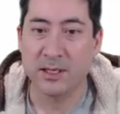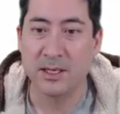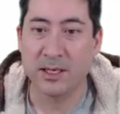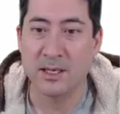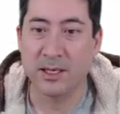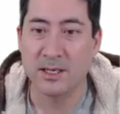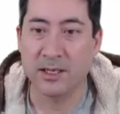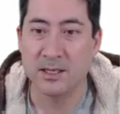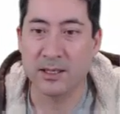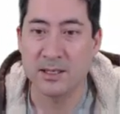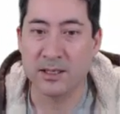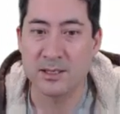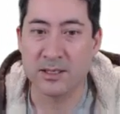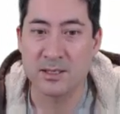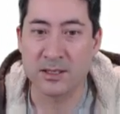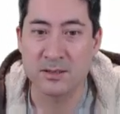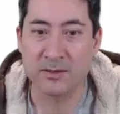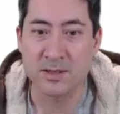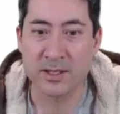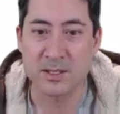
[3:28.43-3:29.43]
Uh, there's
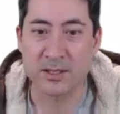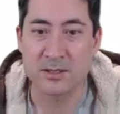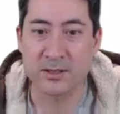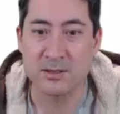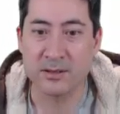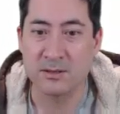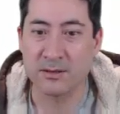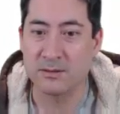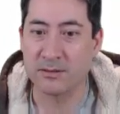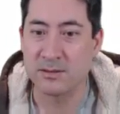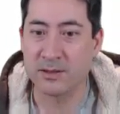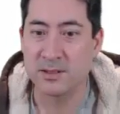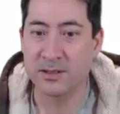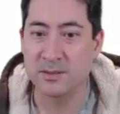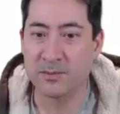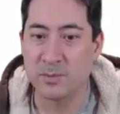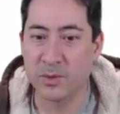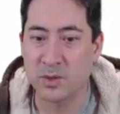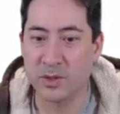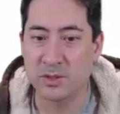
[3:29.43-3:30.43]
no external, so
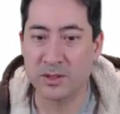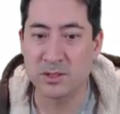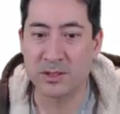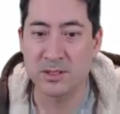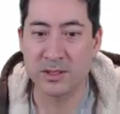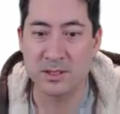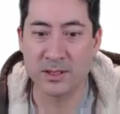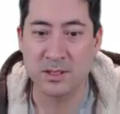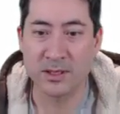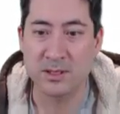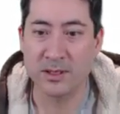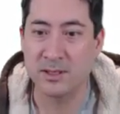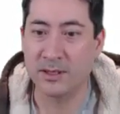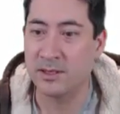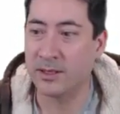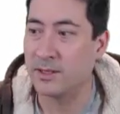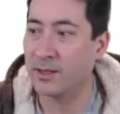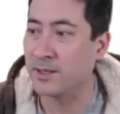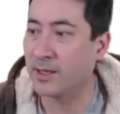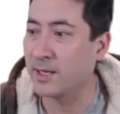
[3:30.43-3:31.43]
the mocks are the only
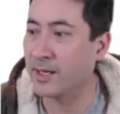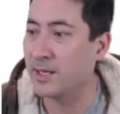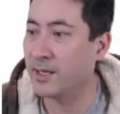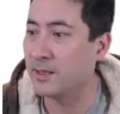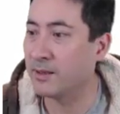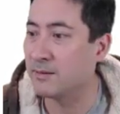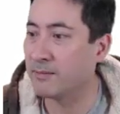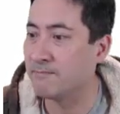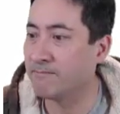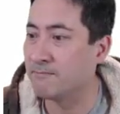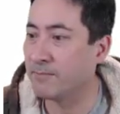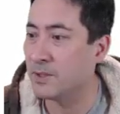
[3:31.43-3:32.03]
thing that count.